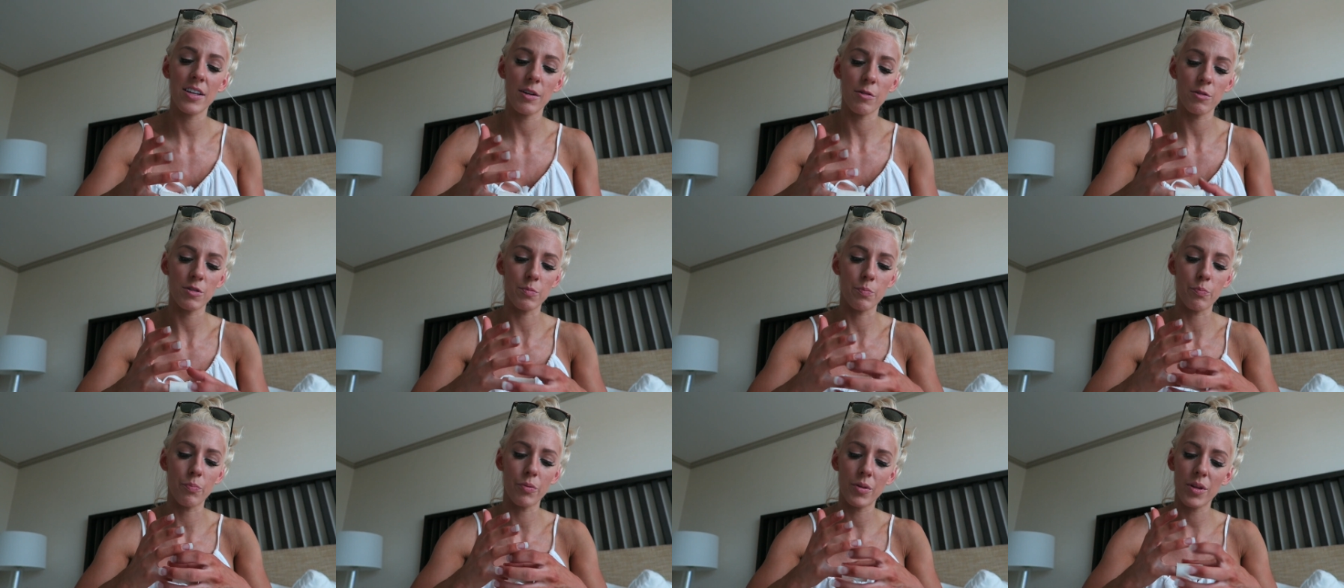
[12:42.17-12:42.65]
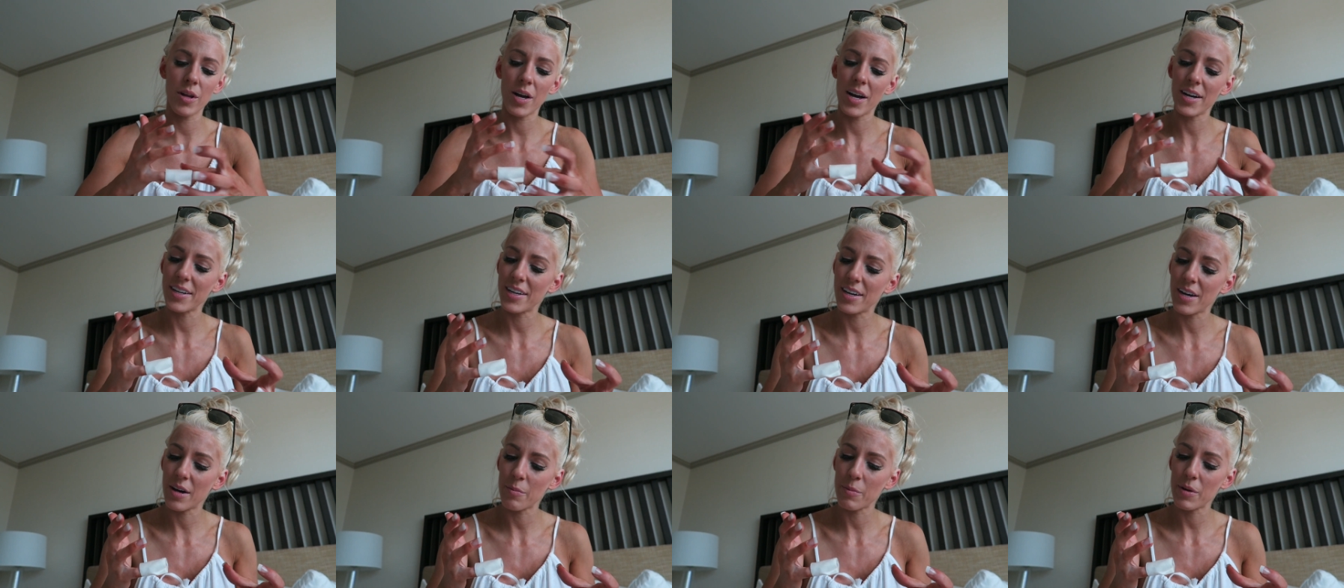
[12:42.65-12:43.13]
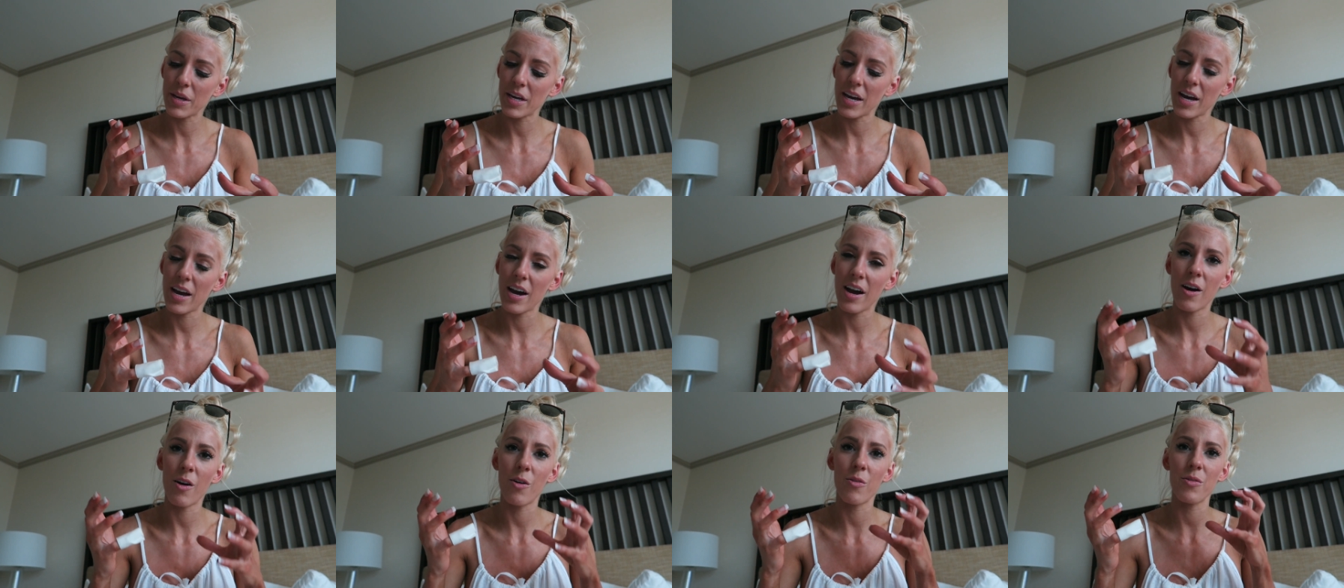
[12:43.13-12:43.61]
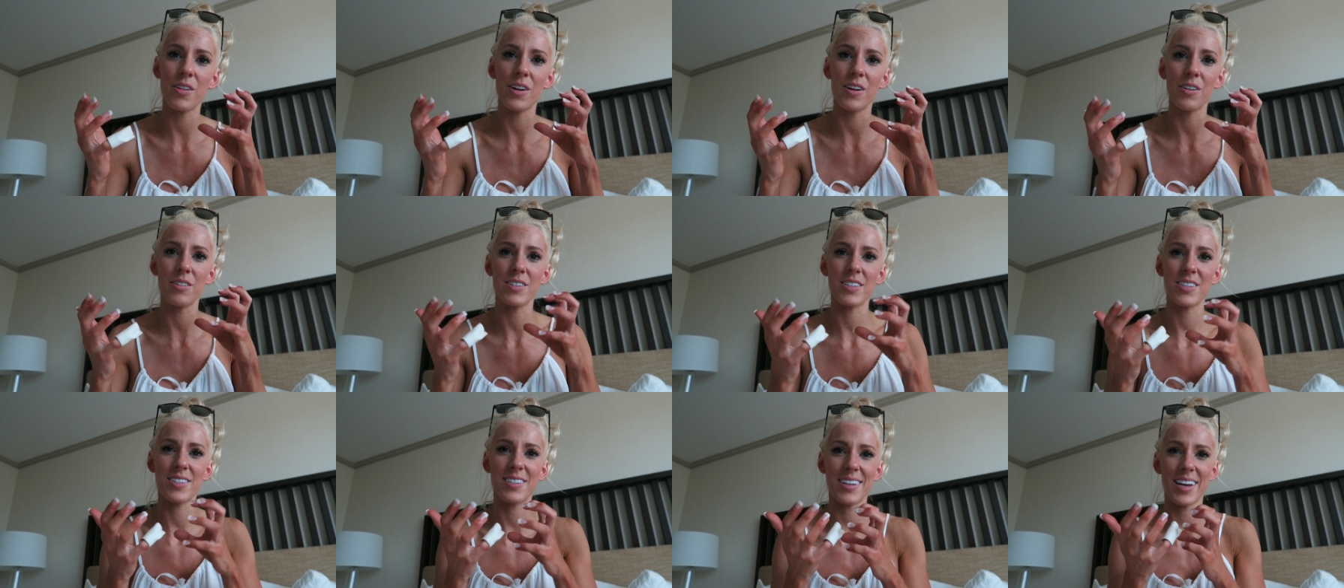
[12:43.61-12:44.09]
There was blood coming out, there
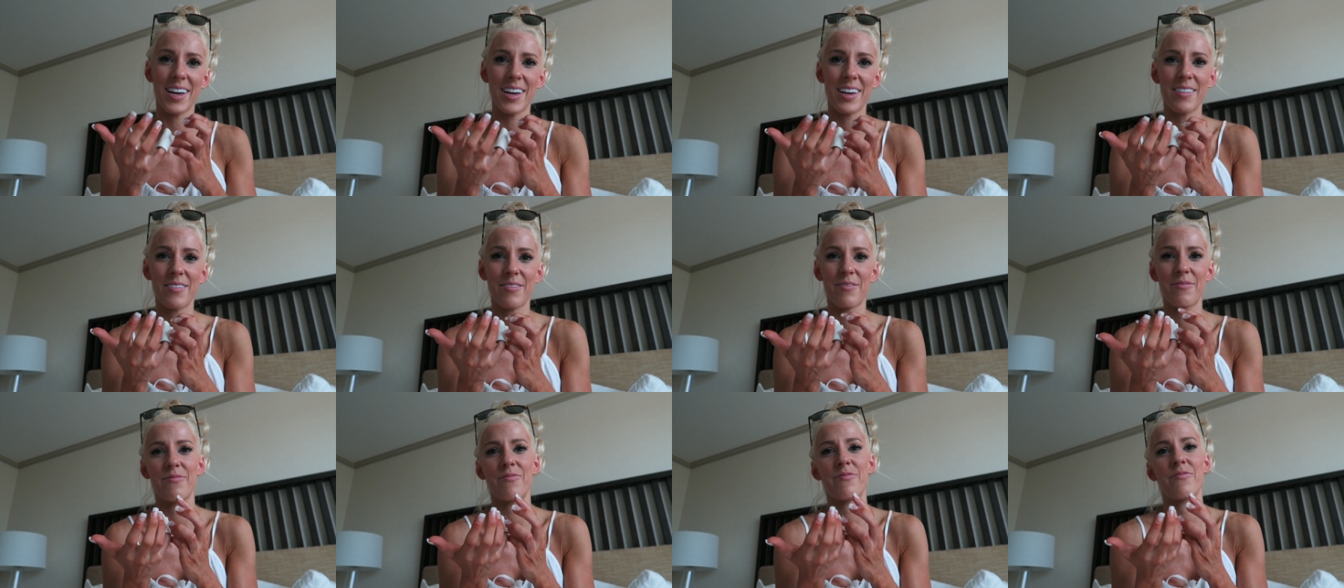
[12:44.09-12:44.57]
was like